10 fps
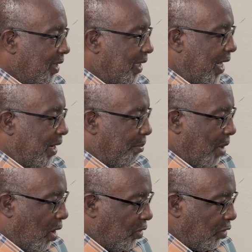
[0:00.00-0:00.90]
that the
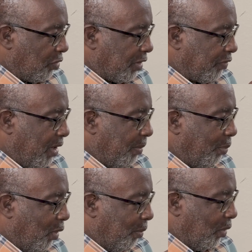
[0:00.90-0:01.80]
boundaries for the
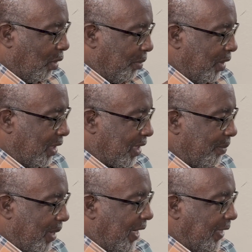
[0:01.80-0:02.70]
Portmore
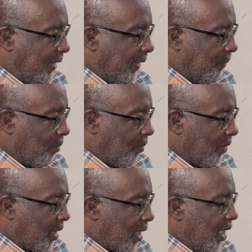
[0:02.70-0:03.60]
municipality
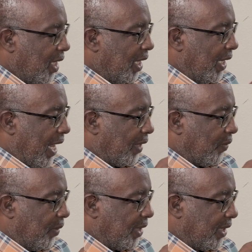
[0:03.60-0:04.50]

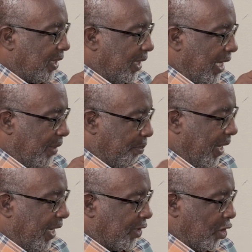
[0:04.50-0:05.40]
that was in
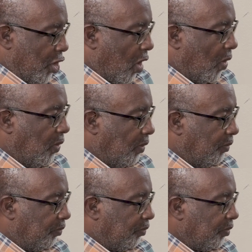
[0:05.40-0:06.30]
place now,
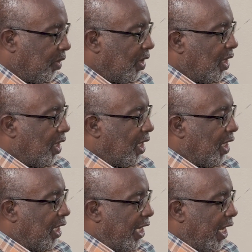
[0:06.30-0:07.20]

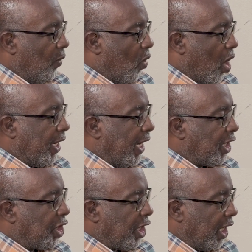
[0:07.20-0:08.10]
they want
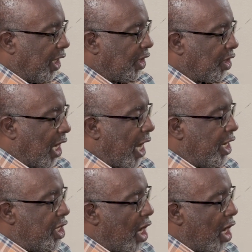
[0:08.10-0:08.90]
that change and